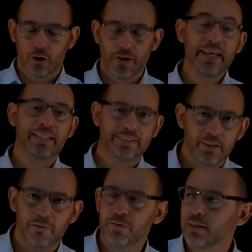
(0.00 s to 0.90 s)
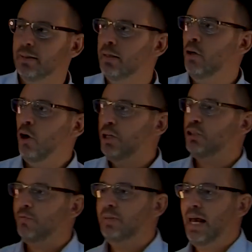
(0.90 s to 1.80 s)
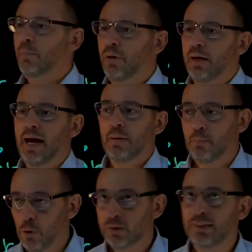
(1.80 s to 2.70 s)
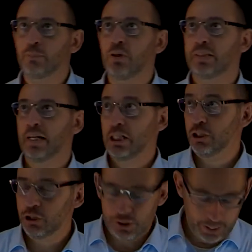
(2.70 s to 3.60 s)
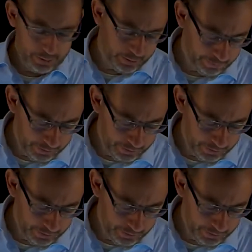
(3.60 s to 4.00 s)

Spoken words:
of any external field on each of them are important because they're rigid and they're